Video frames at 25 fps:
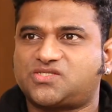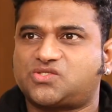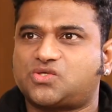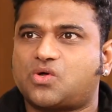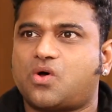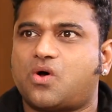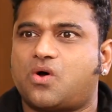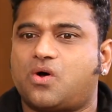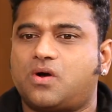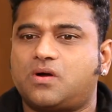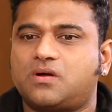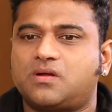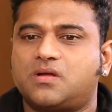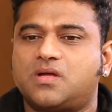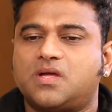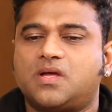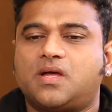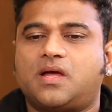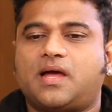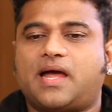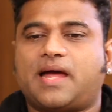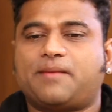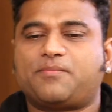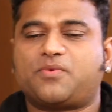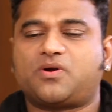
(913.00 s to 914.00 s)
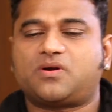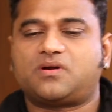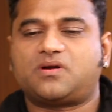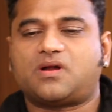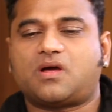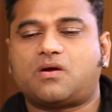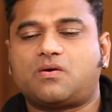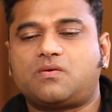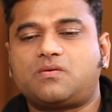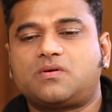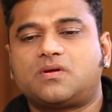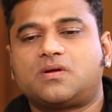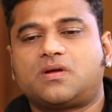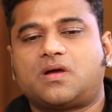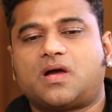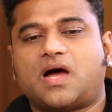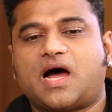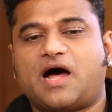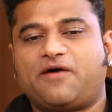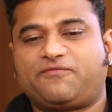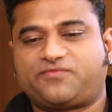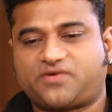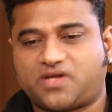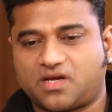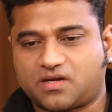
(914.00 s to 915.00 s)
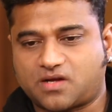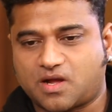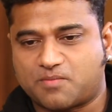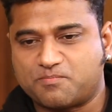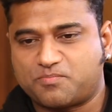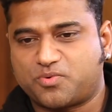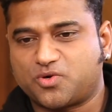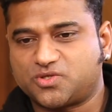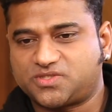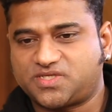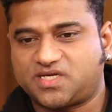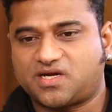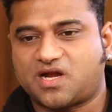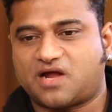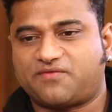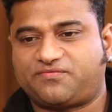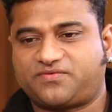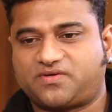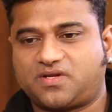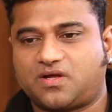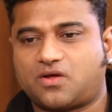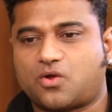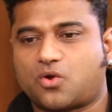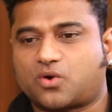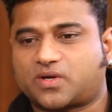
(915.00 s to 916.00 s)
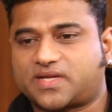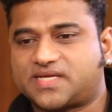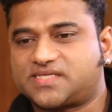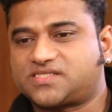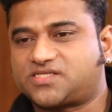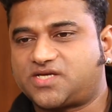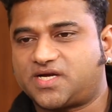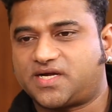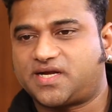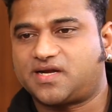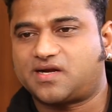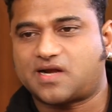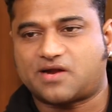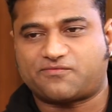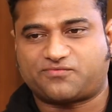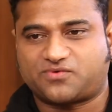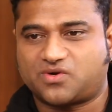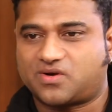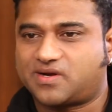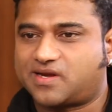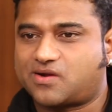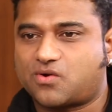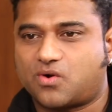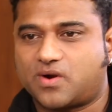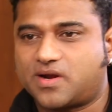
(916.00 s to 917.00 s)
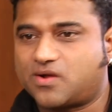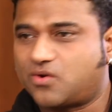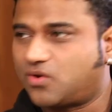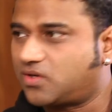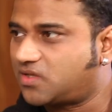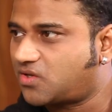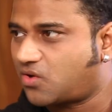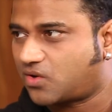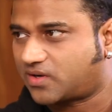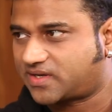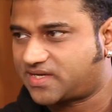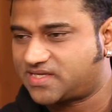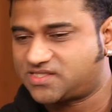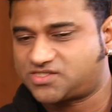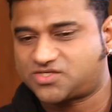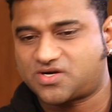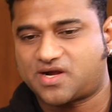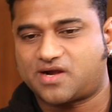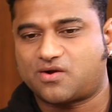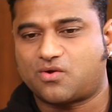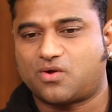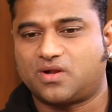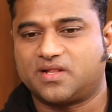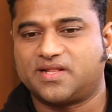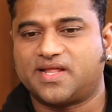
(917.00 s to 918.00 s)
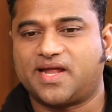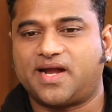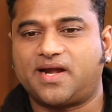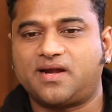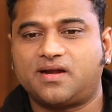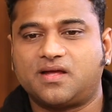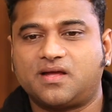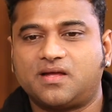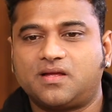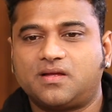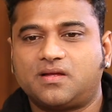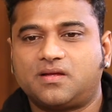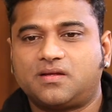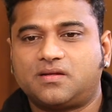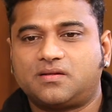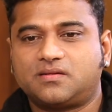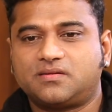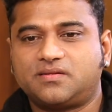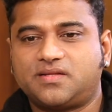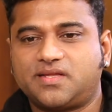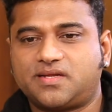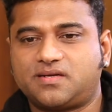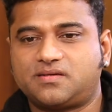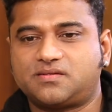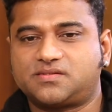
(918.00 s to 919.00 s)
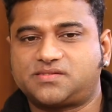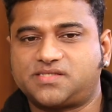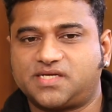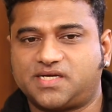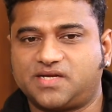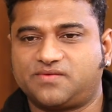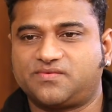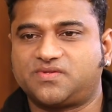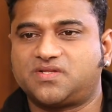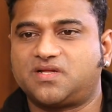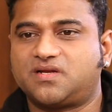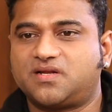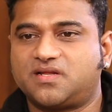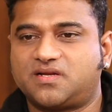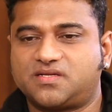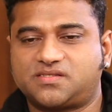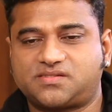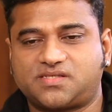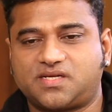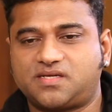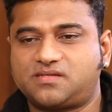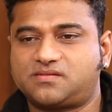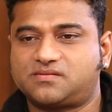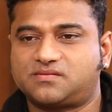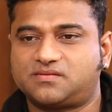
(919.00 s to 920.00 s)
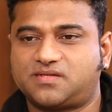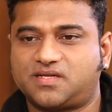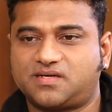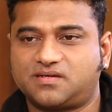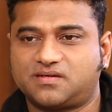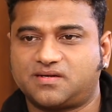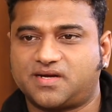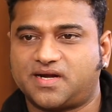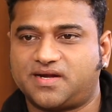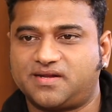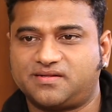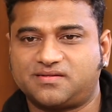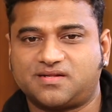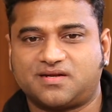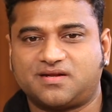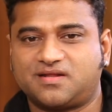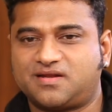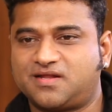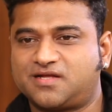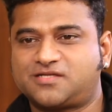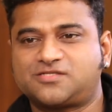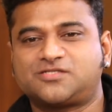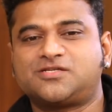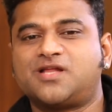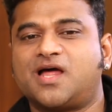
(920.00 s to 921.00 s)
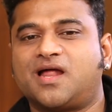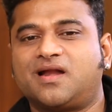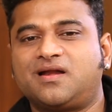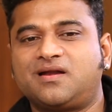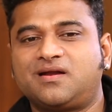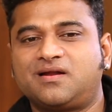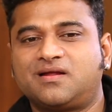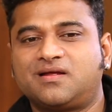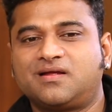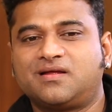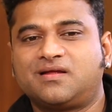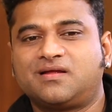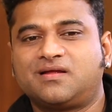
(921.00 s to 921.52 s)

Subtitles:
song... I'm not... Now, after composing, after orchestrating, after recording all the orchestra and all that, then sitting with the lyricist, then getting the lyrics done,